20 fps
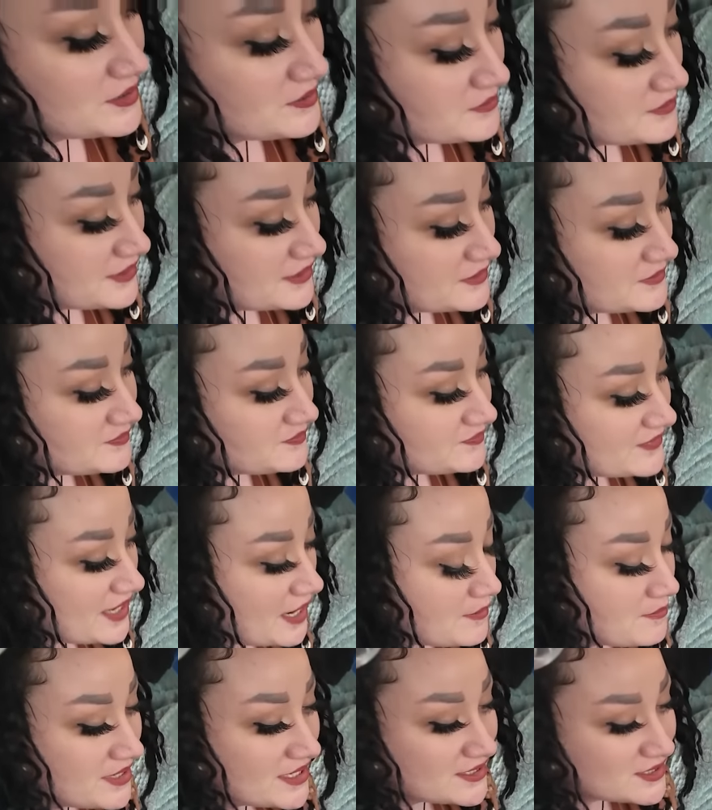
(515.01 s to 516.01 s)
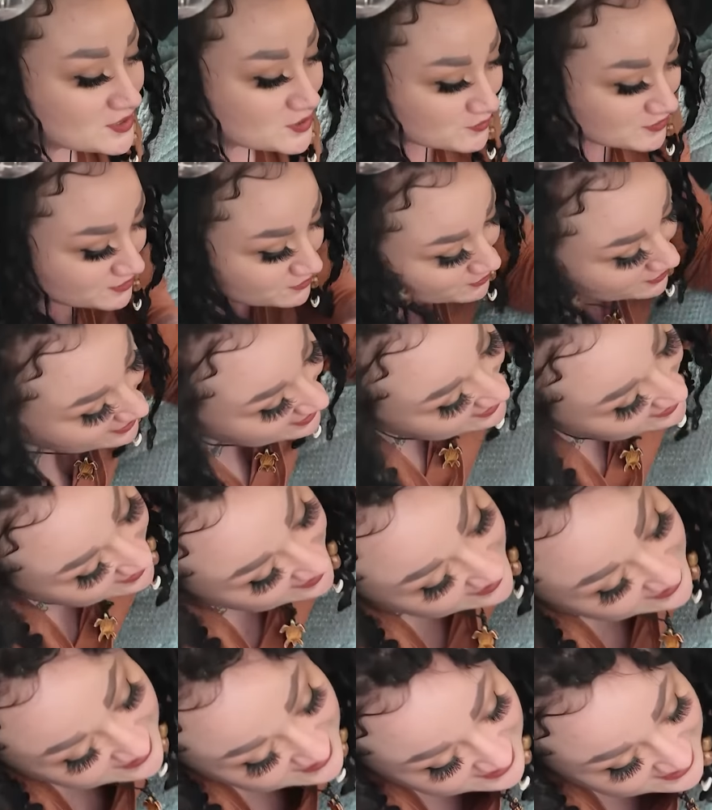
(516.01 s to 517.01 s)
Well, I make do with what I
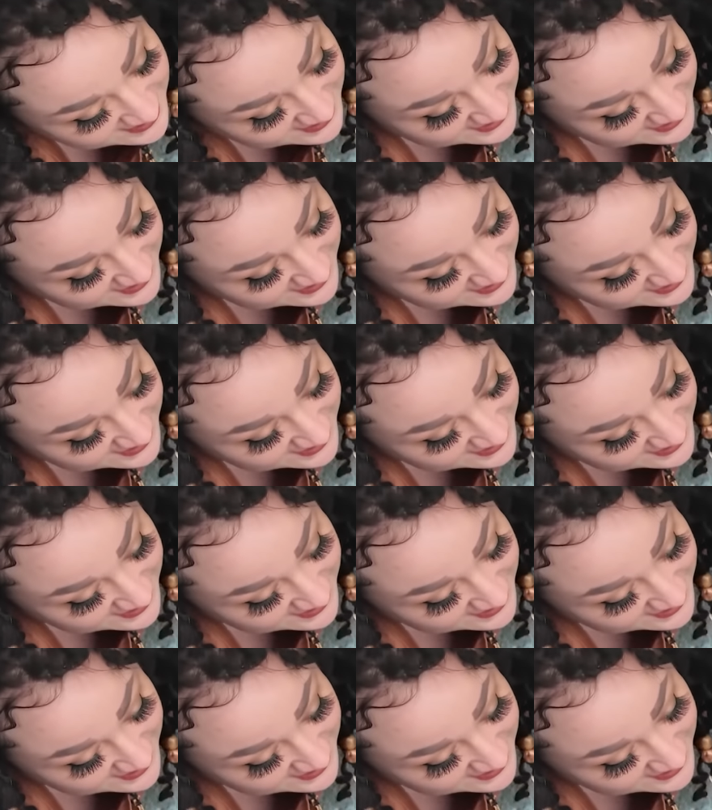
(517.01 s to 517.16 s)
can,